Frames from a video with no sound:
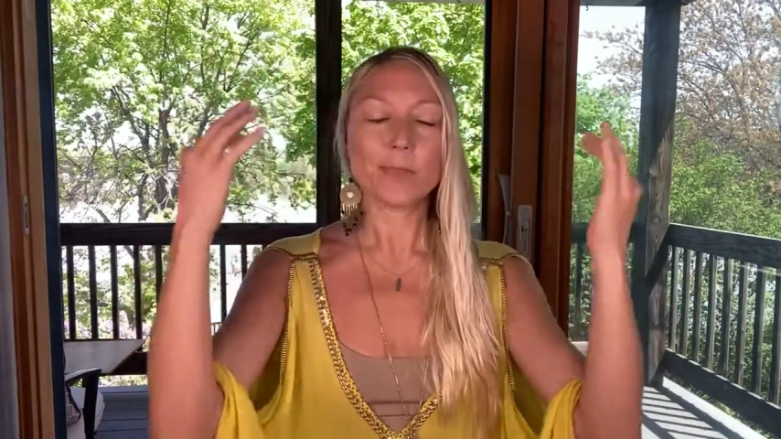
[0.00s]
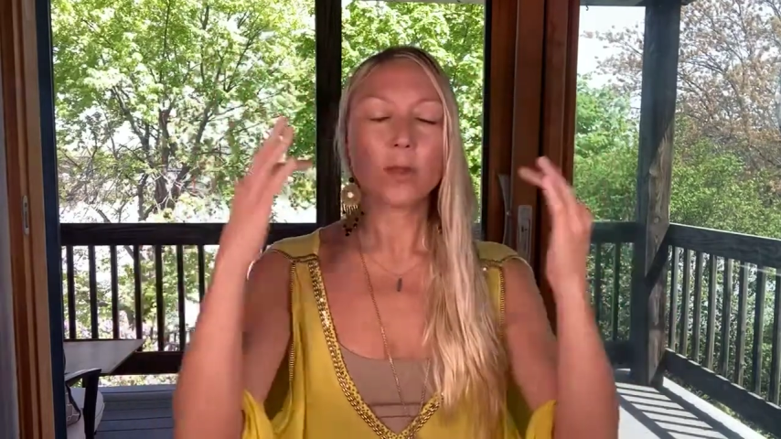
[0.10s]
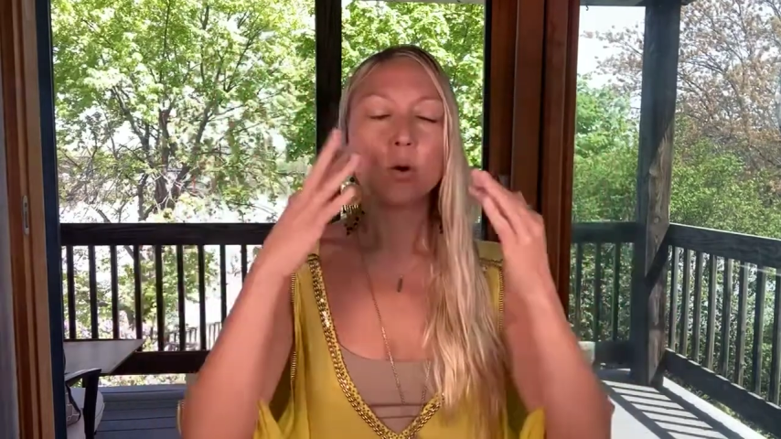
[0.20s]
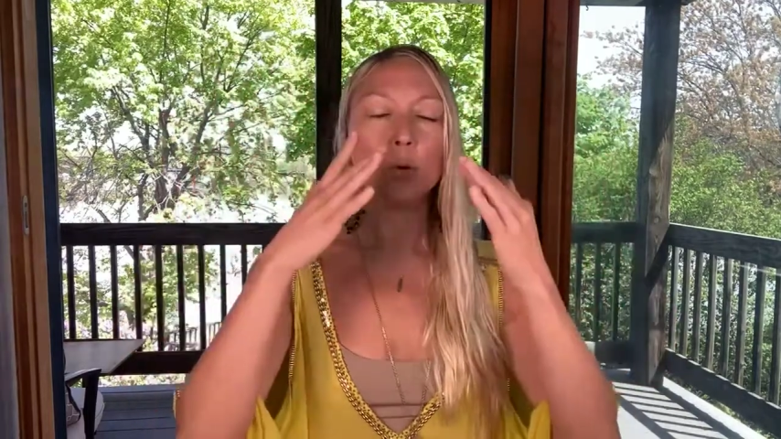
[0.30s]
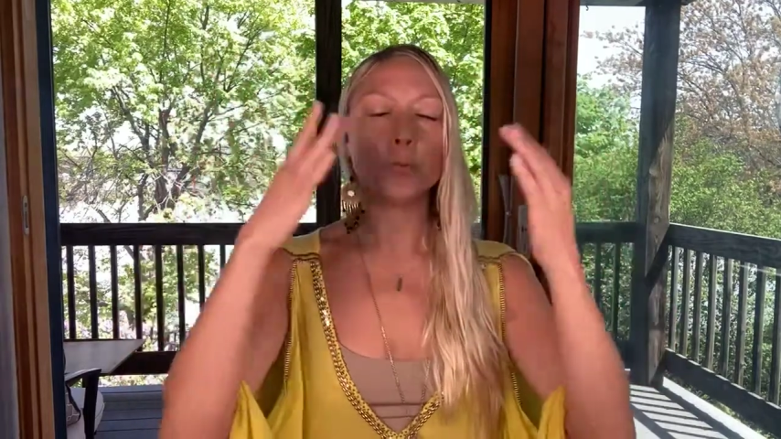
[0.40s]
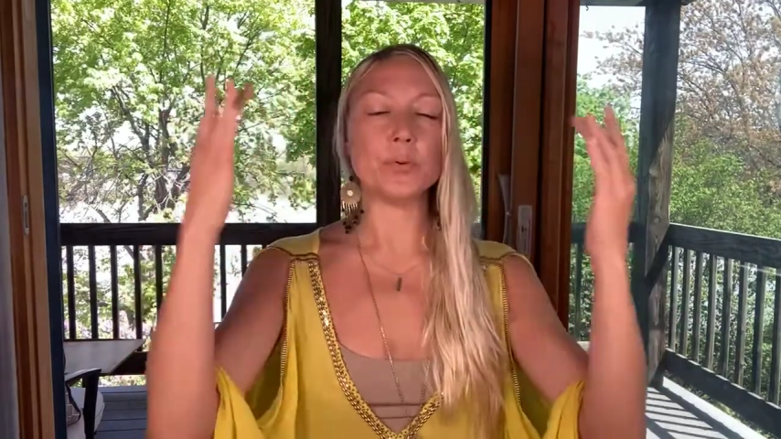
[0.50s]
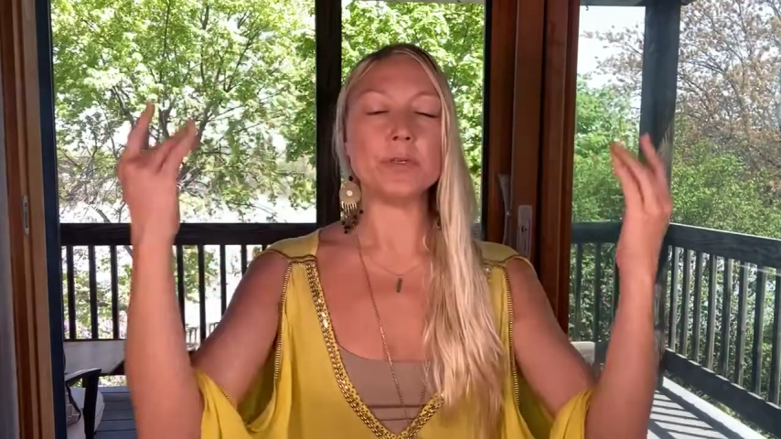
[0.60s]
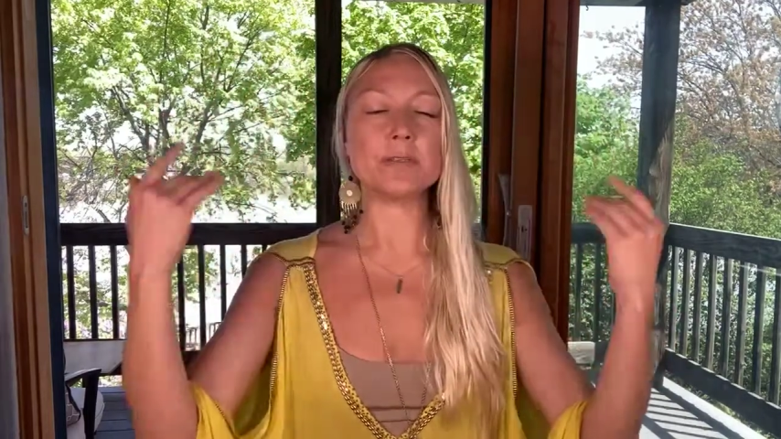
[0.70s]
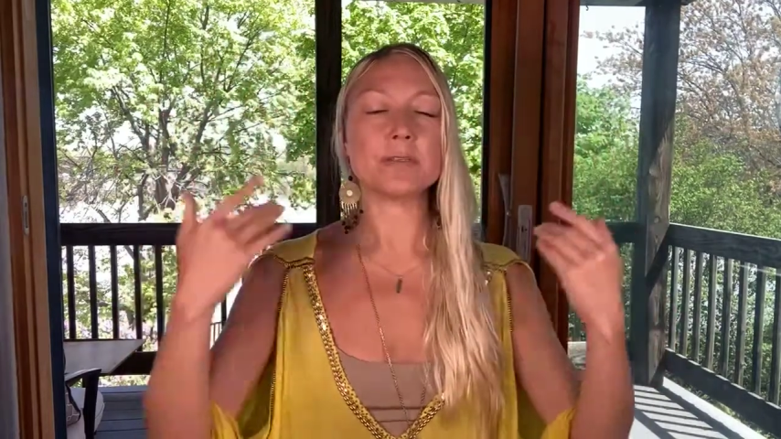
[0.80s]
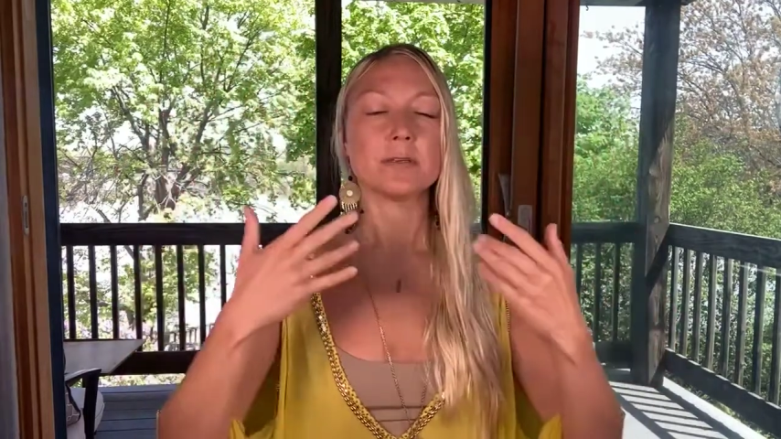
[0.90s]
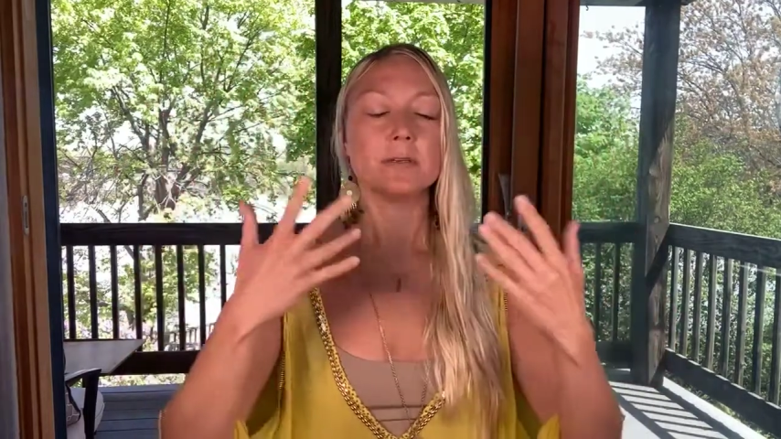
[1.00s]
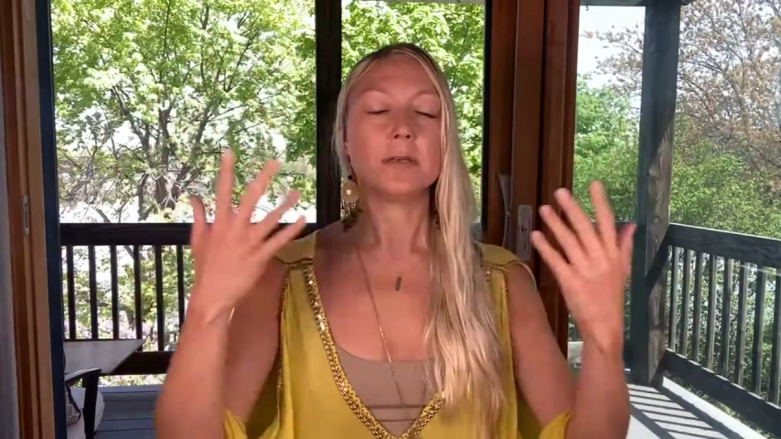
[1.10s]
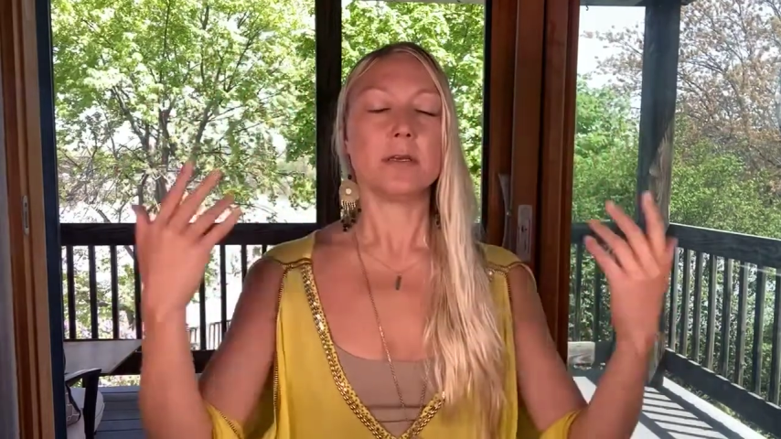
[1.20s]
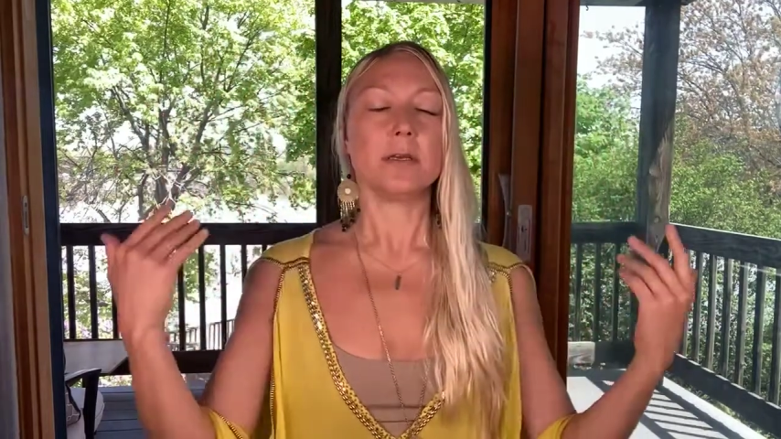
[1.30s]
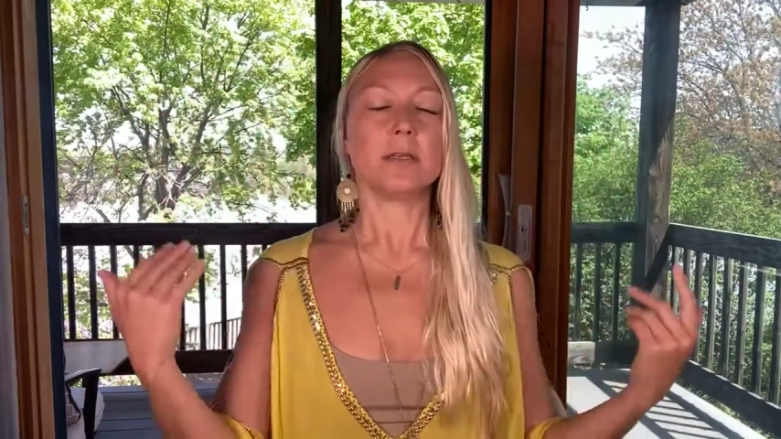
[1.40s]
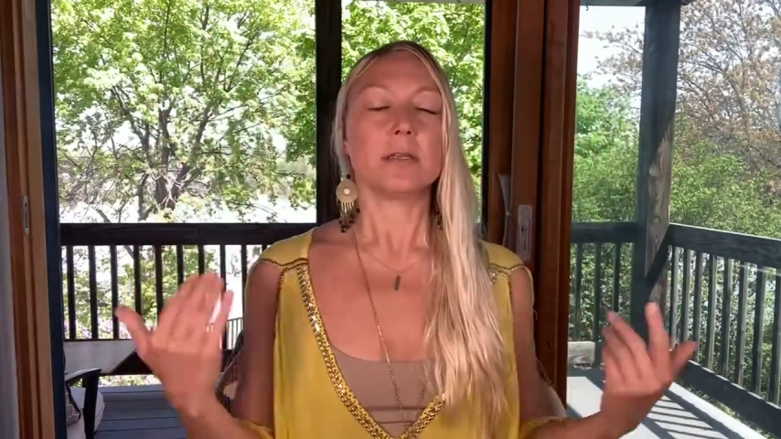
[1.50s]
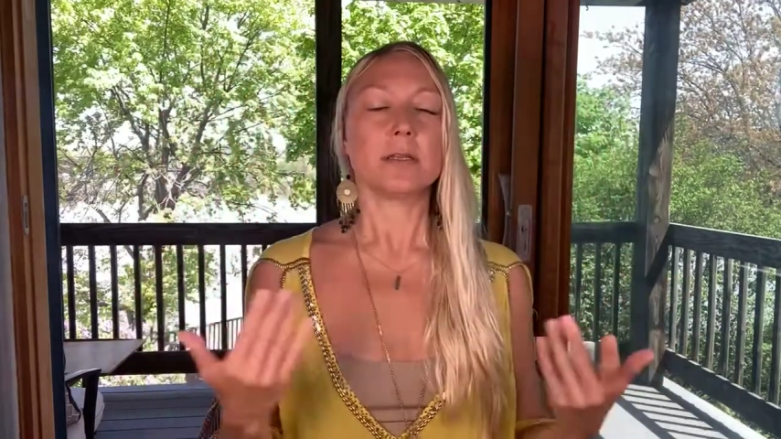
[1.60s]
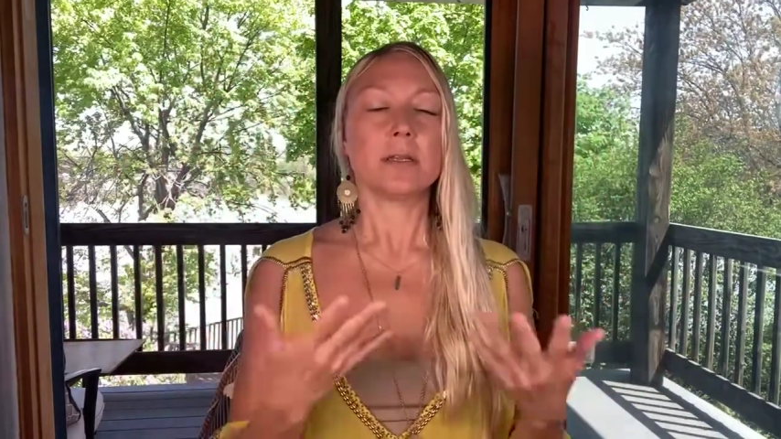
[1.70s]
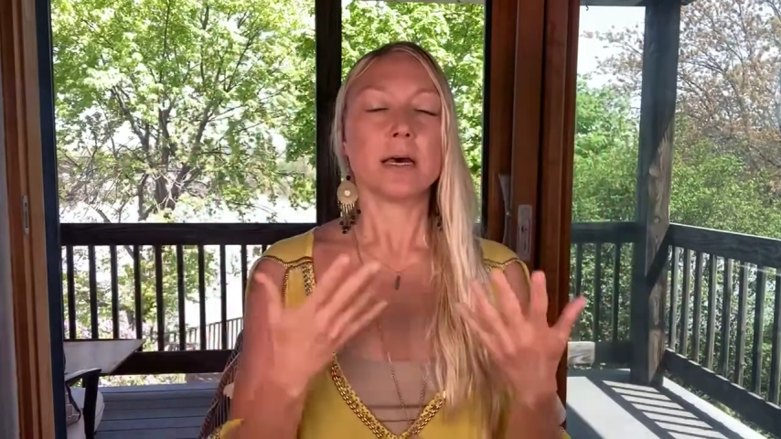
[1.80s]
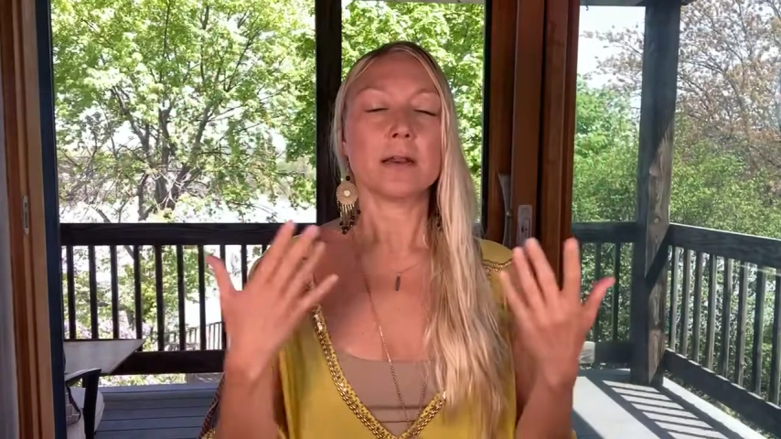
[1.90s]
codes
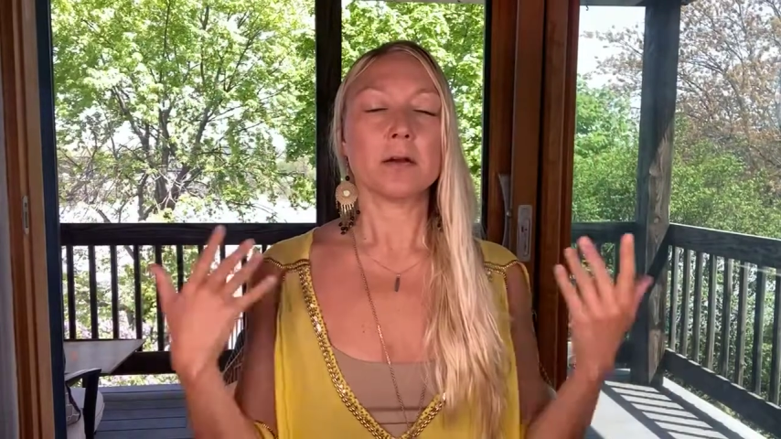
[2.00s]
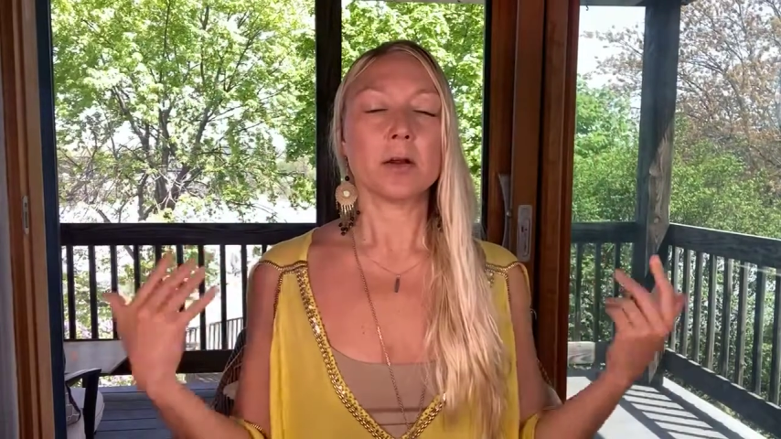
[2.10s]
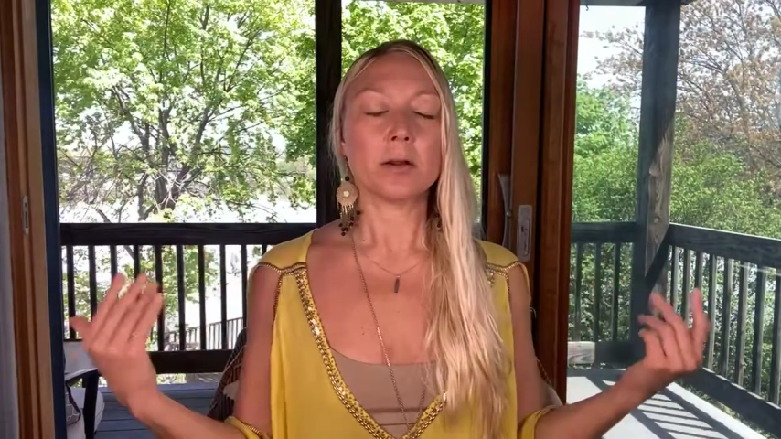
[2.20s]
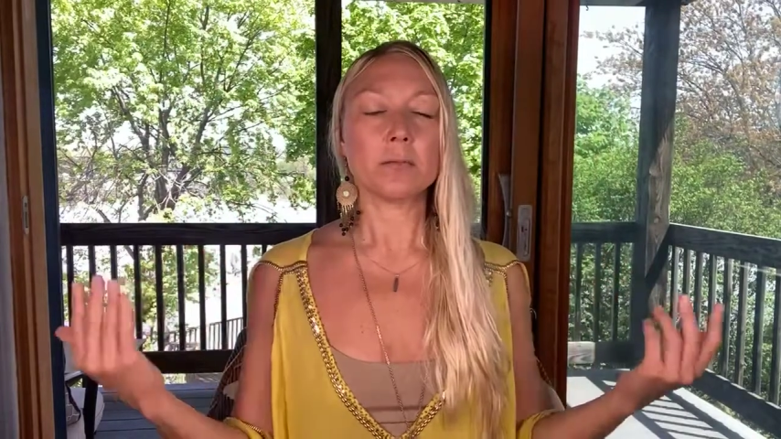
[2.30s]
that are